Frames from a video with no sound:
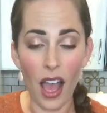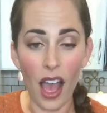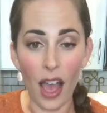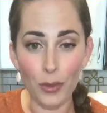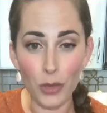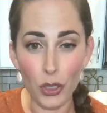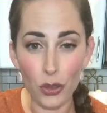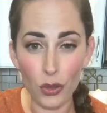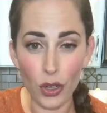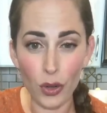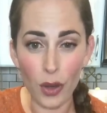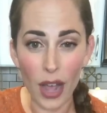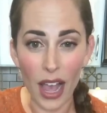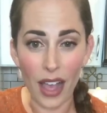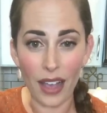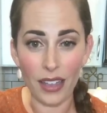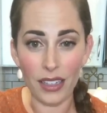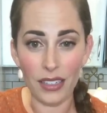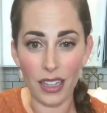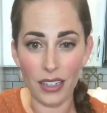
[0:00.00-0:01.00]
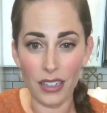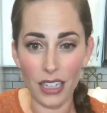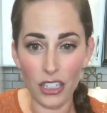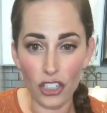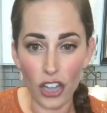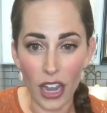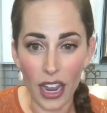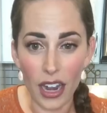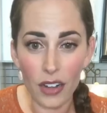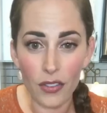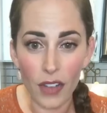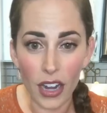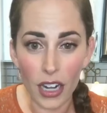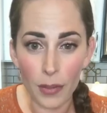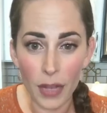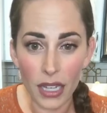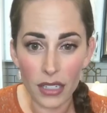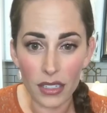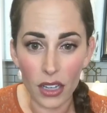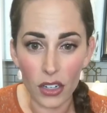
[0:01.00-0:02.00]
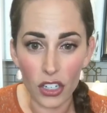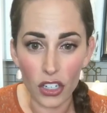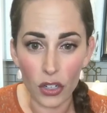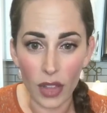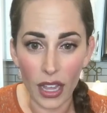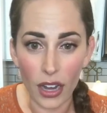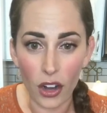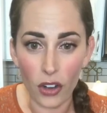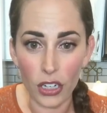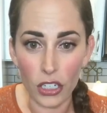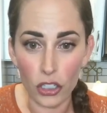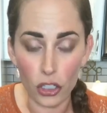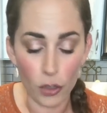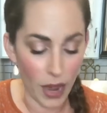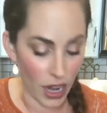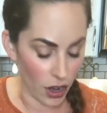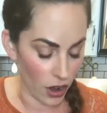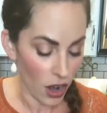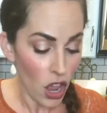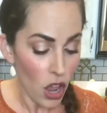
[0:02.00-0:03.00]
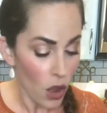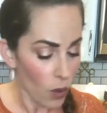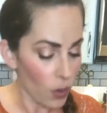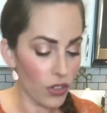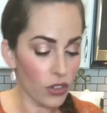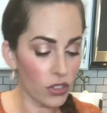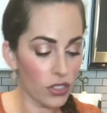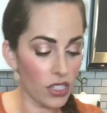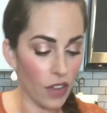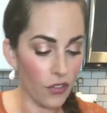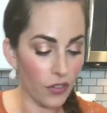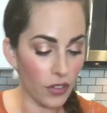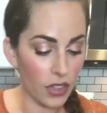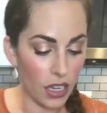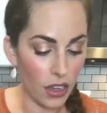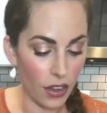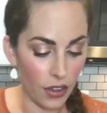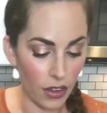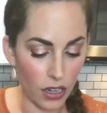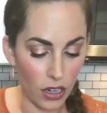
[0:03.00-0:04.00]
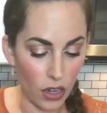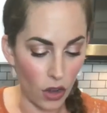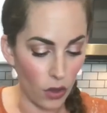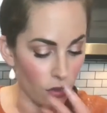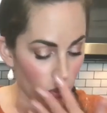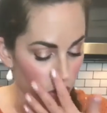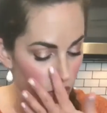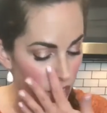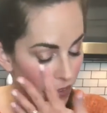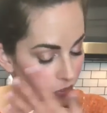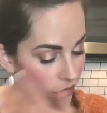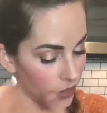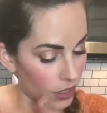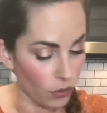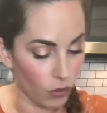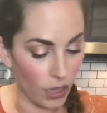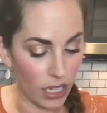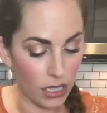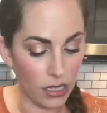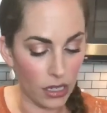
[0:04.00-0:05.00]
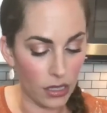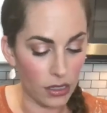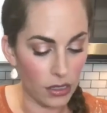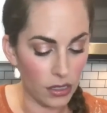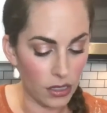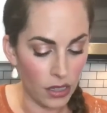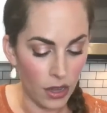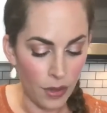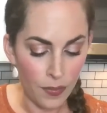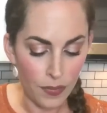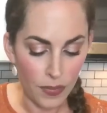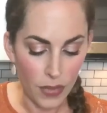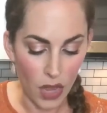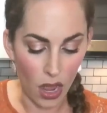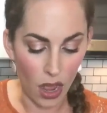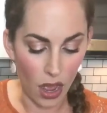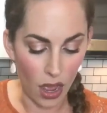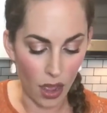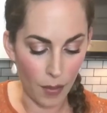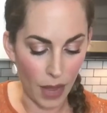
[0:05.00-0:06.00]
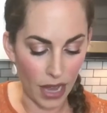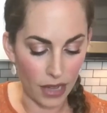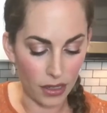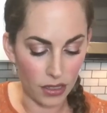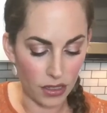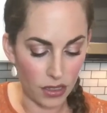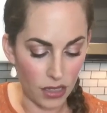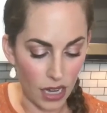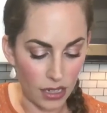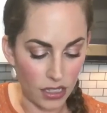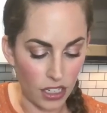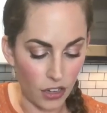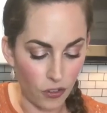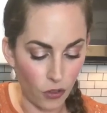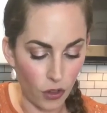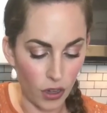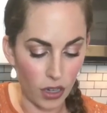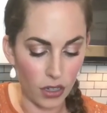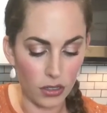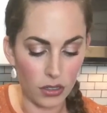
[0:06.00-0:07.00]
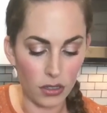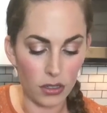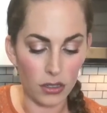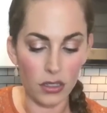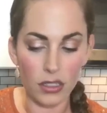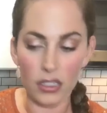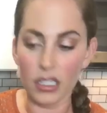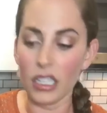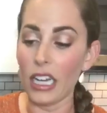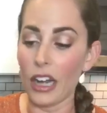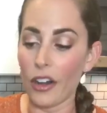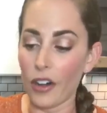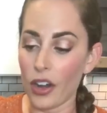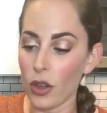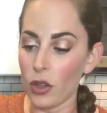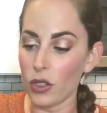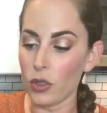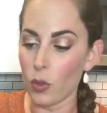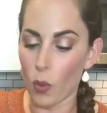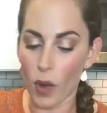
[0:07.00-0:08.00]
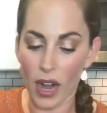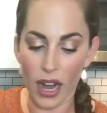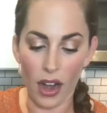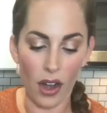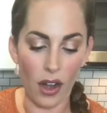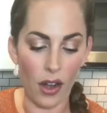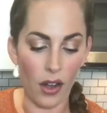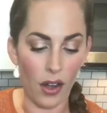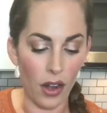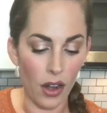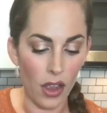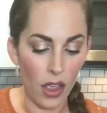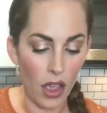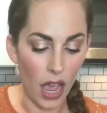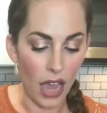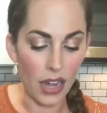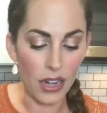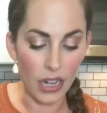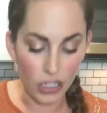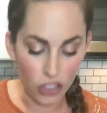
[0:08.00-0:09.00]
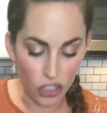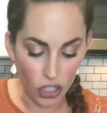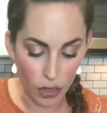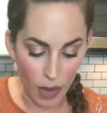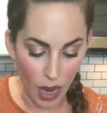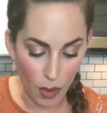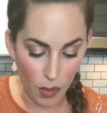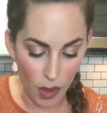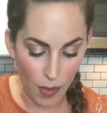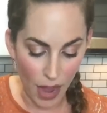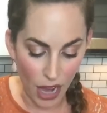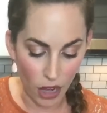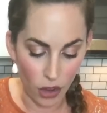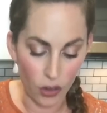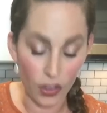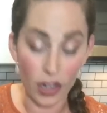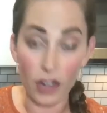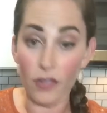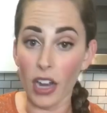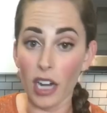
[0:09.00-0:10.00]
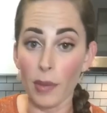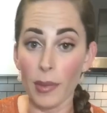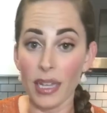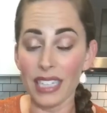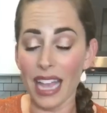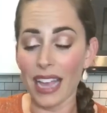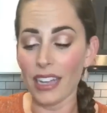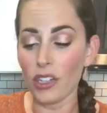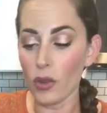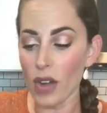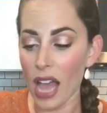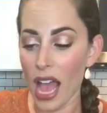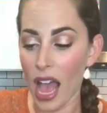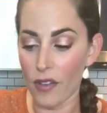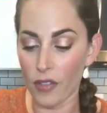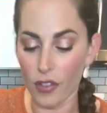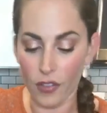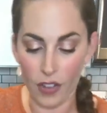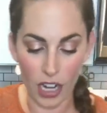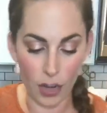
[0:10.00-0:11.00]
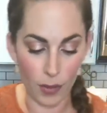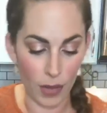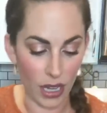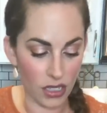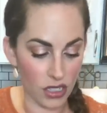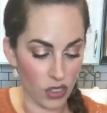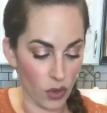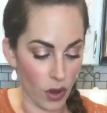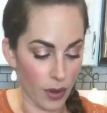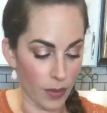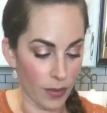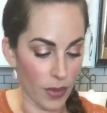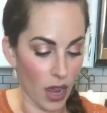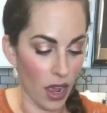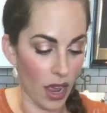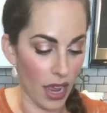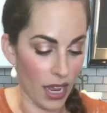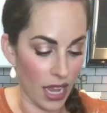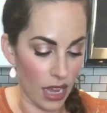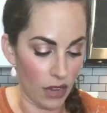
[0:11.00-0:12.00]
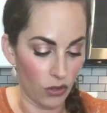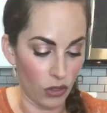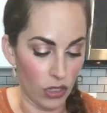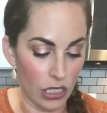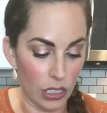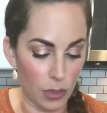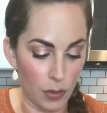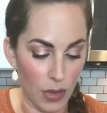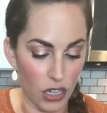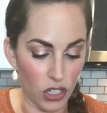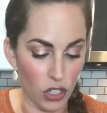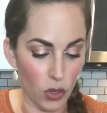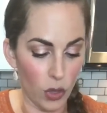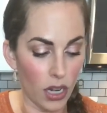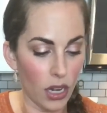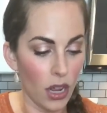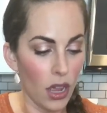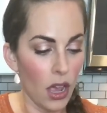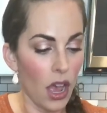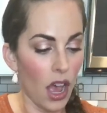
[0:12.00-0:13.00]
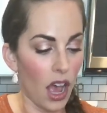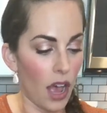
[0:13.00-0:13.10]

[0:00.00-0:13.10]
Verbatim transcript: Um, Drew has a Ninja and a Vitamix and you like our Ninja better. Well, there's definitely, a, you know, there's definitely reasons um, and, and different scenarios where a ninja might be better than a Vitamix. I don't have a Vitamix, so I'm not, I can't really speak to it.